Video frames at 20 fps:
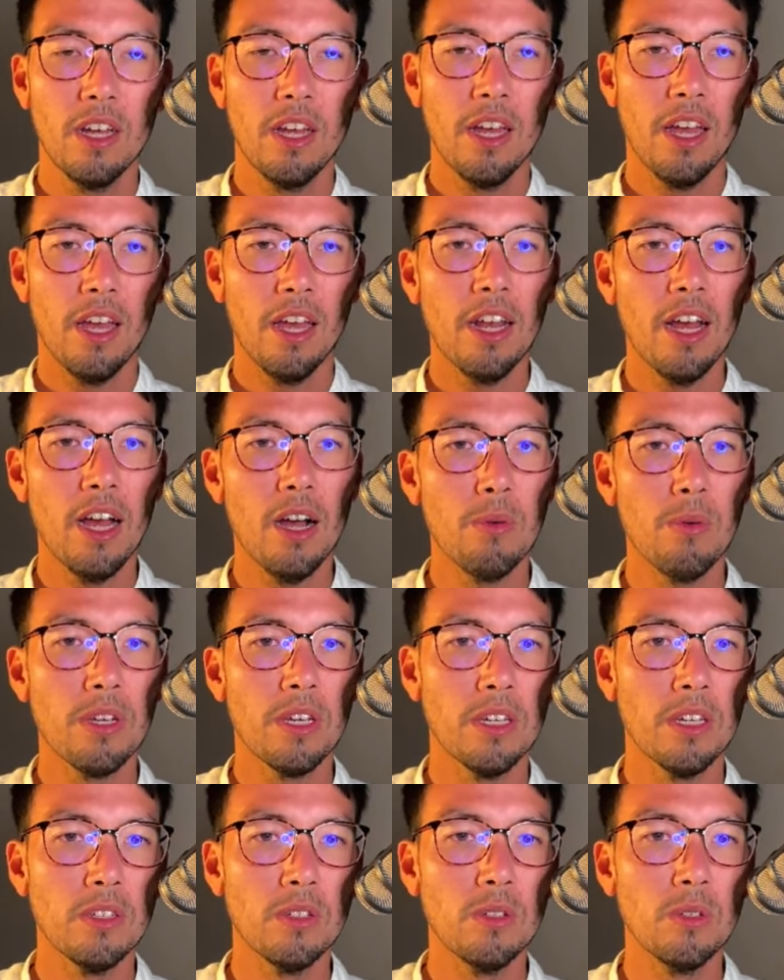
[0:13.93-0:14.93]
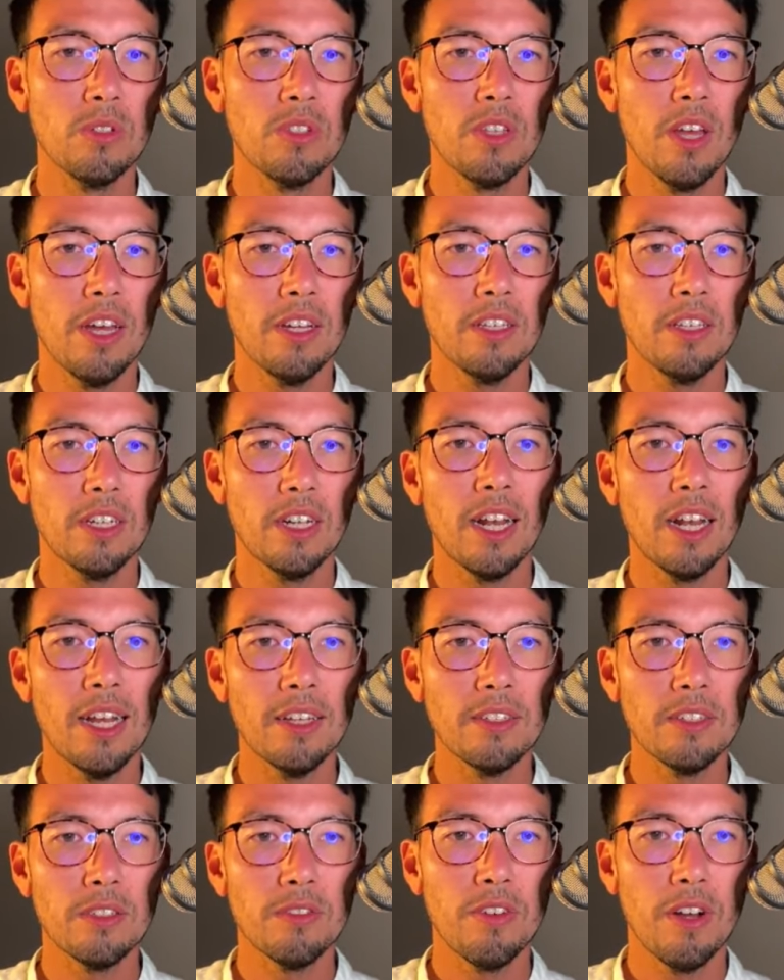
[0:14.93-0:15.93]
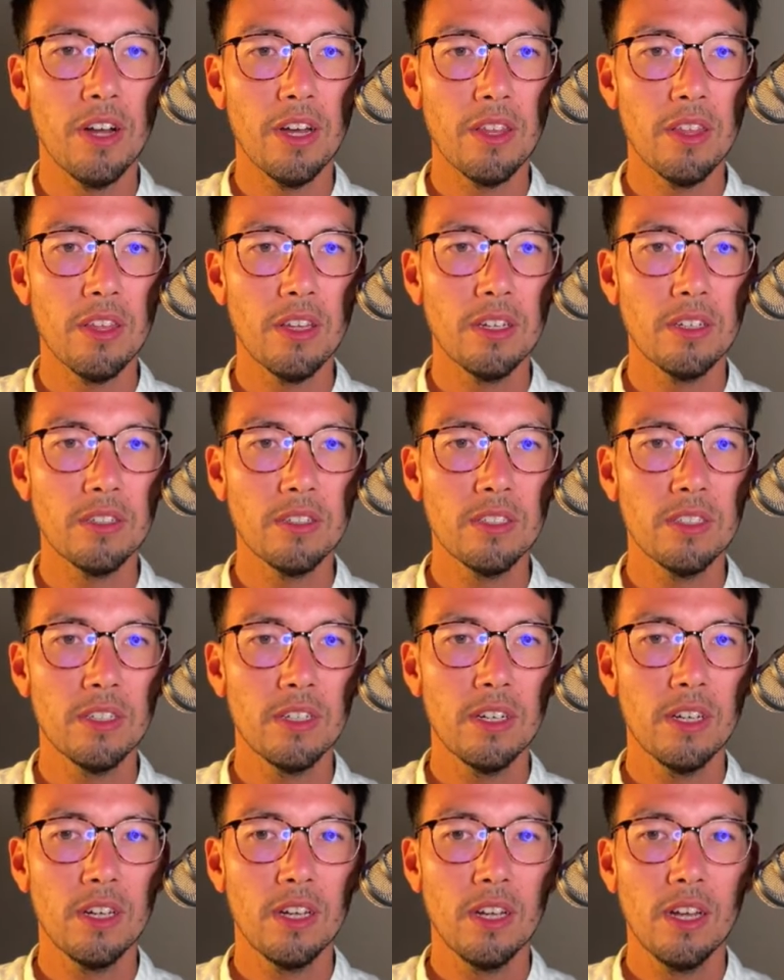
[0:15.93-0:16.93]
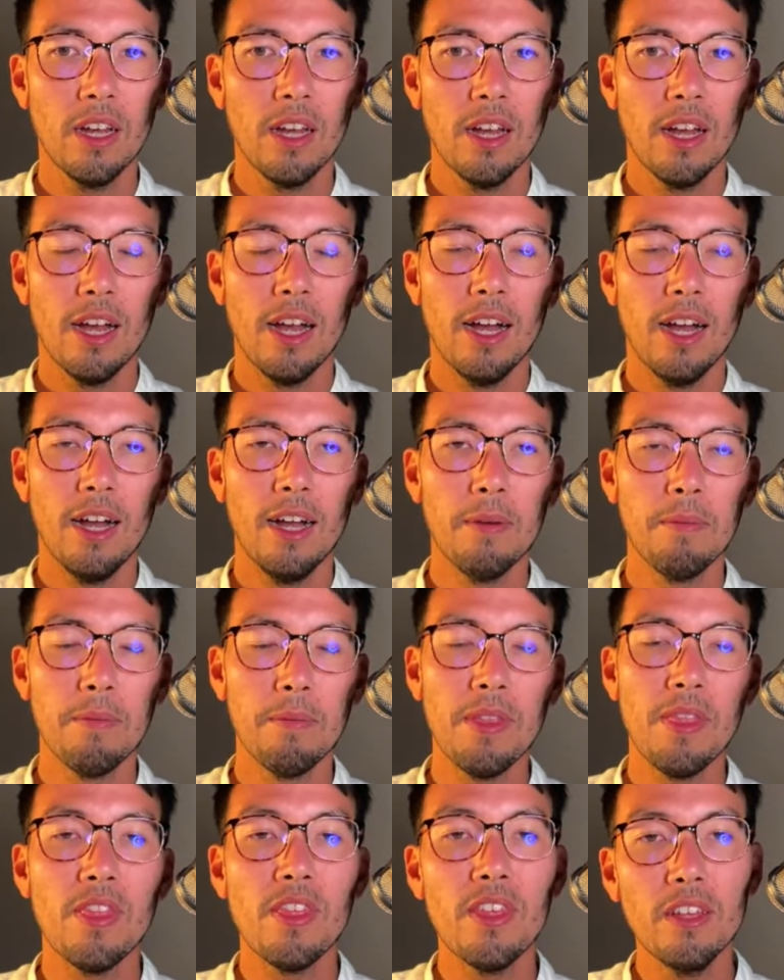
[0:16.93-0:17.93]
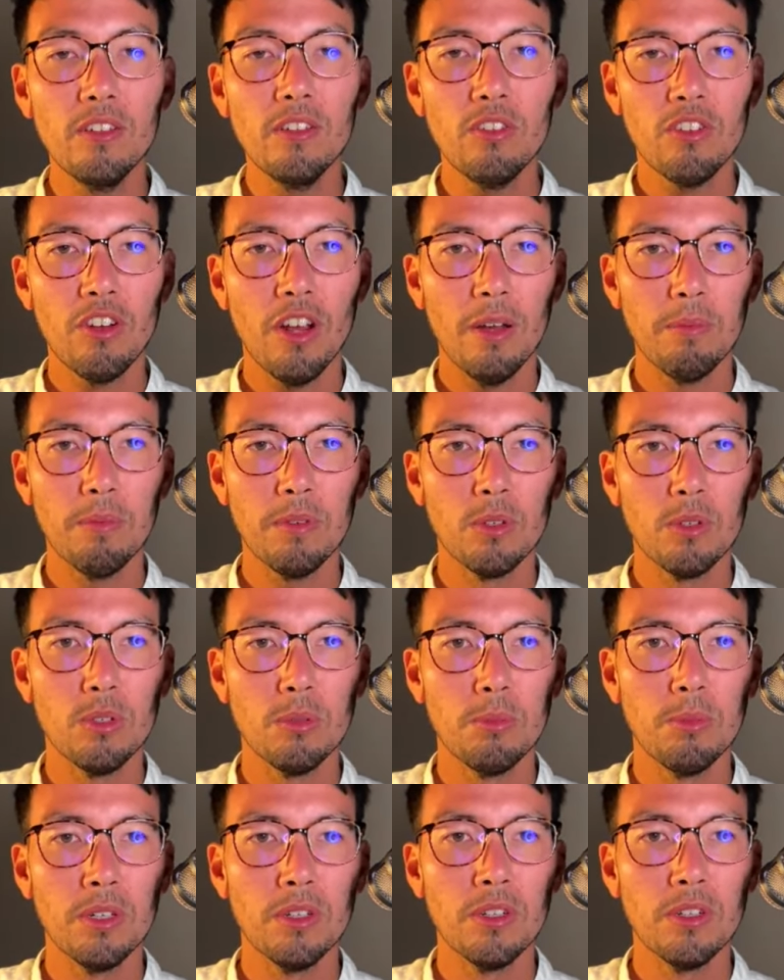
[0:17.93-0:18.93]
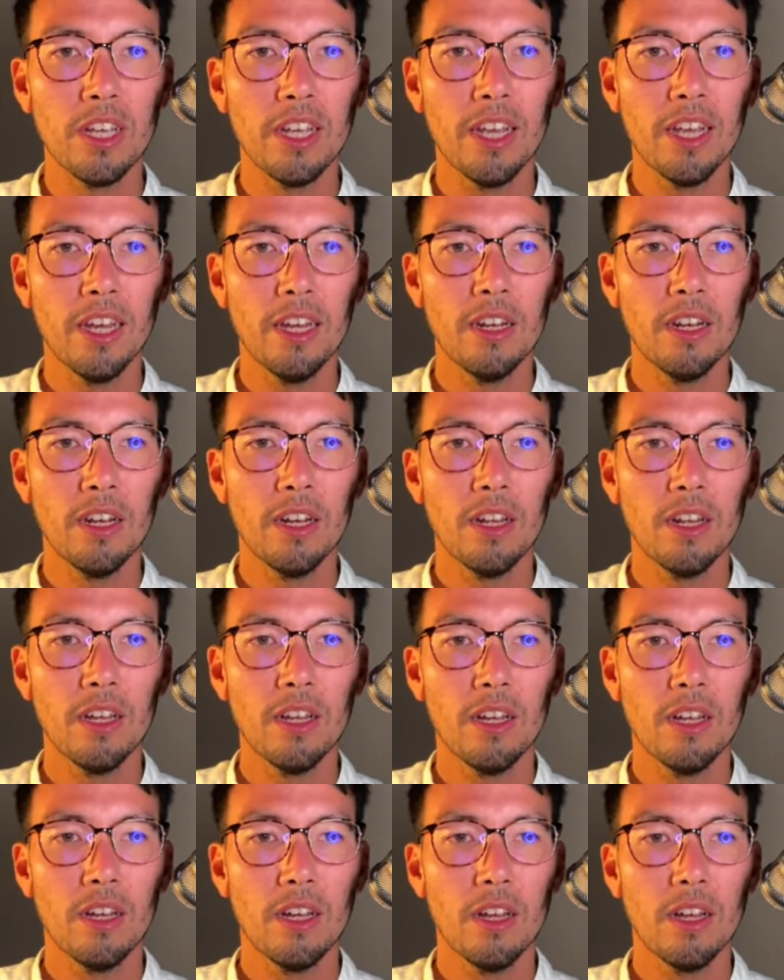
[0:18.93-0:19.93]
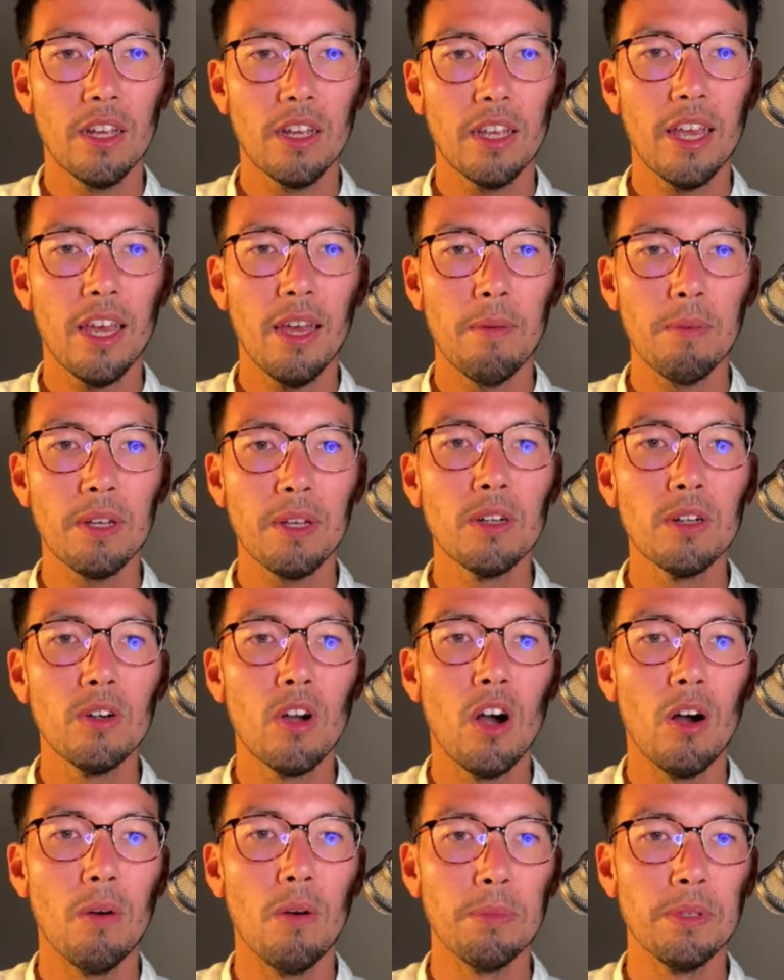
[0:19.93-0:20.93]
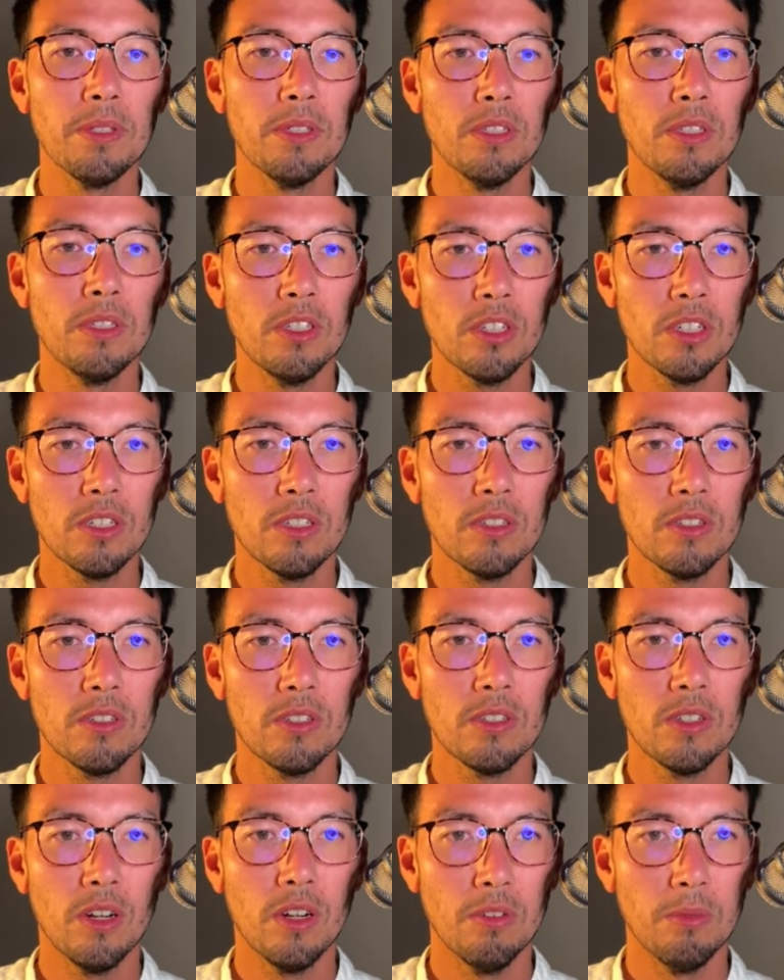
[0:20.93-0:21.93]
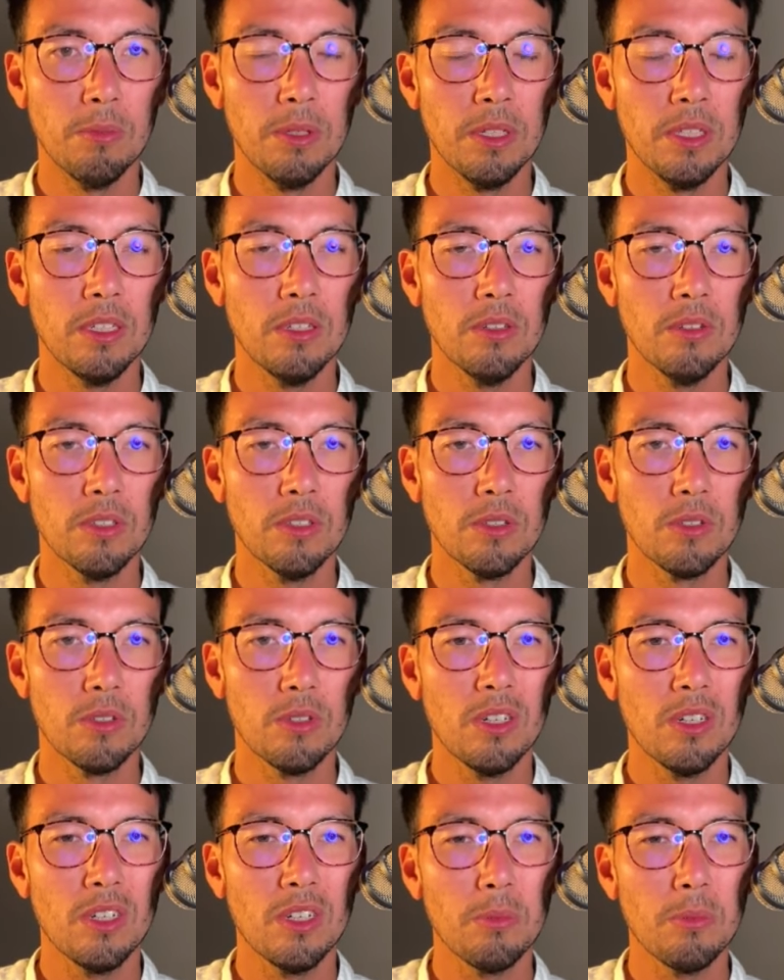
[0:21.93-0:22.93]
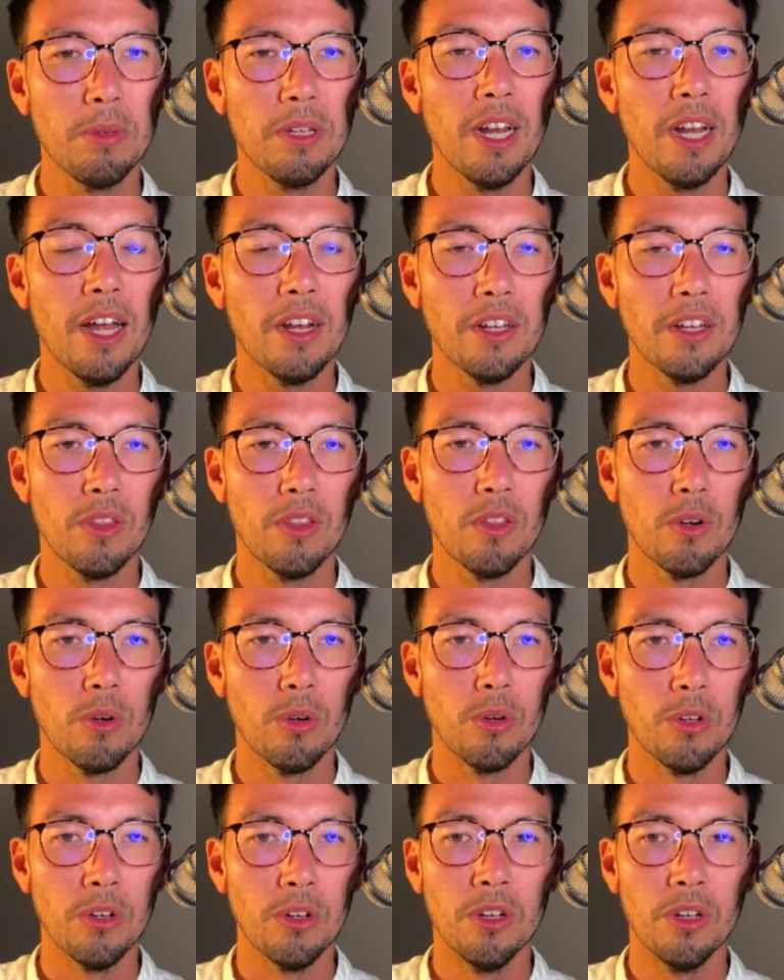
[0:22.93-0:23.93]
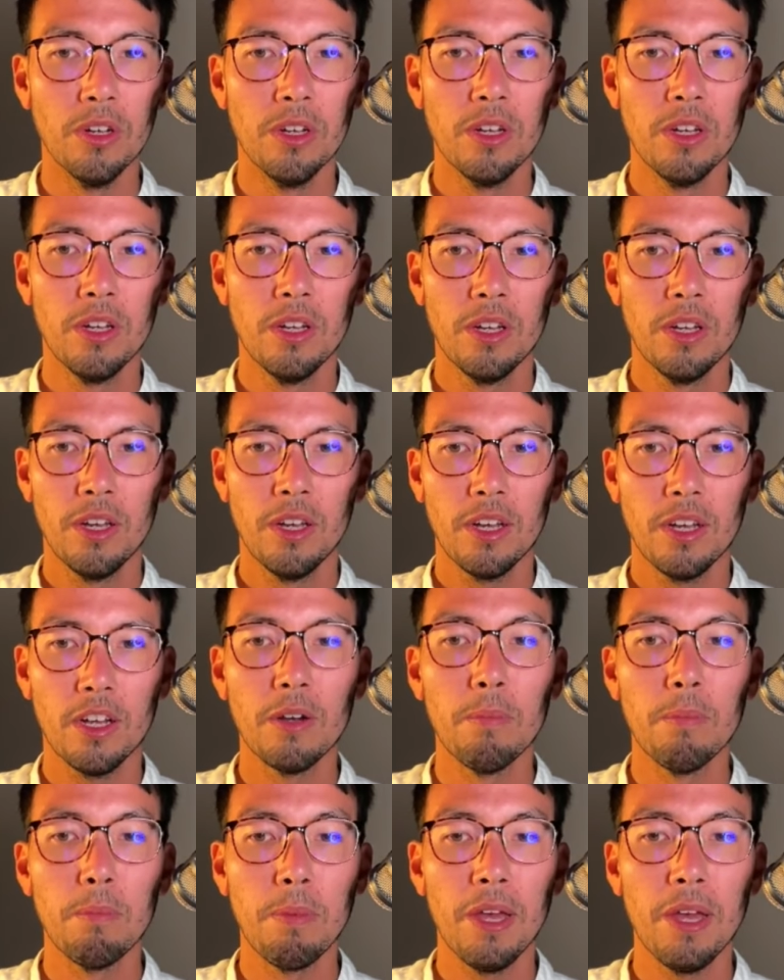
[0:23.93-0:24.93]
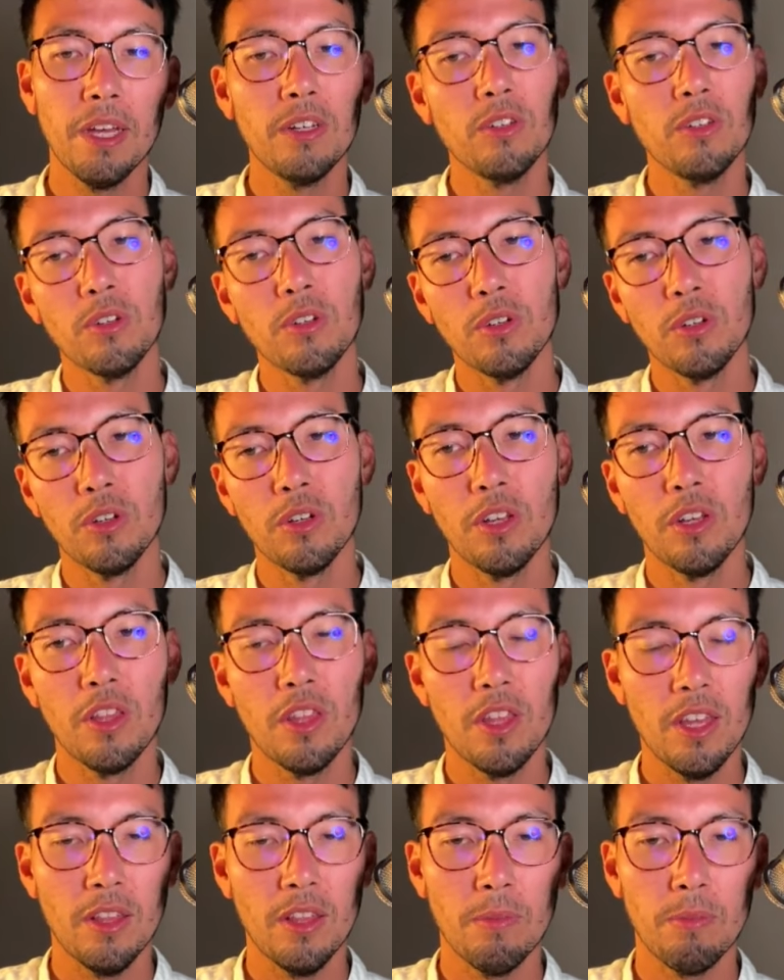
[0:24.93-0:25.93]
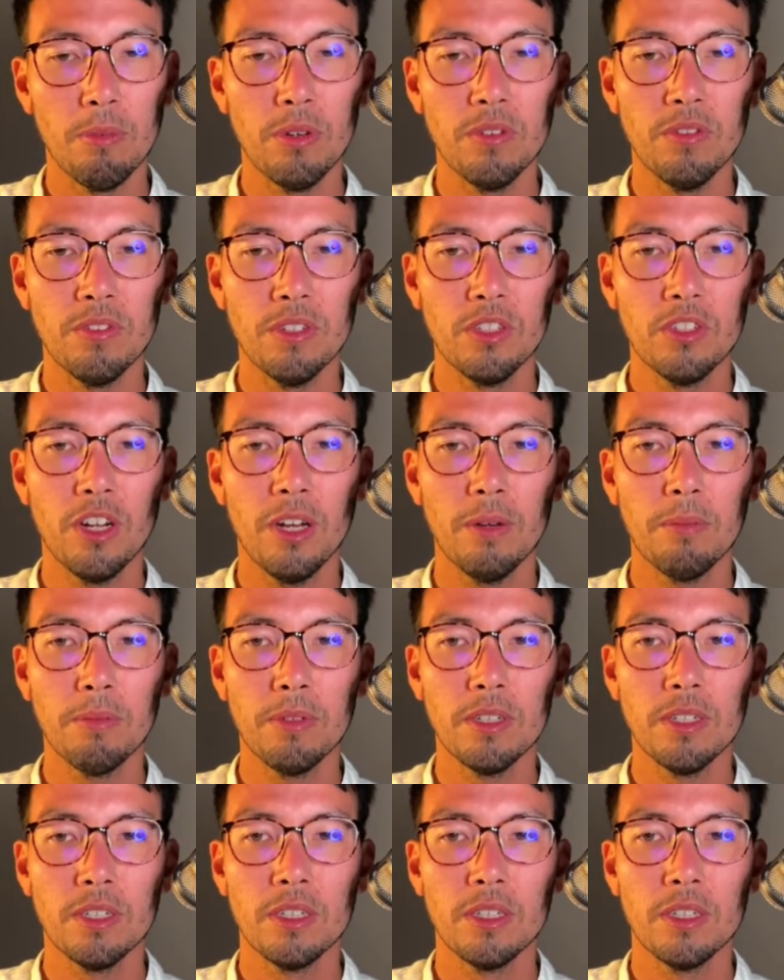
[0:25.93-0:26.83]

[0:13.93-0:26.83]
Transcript: and how we can use that to classify things. In this chapter we'll be looking at chemical compositions of materials, so a little bit under the hood compared to in the previous chapter.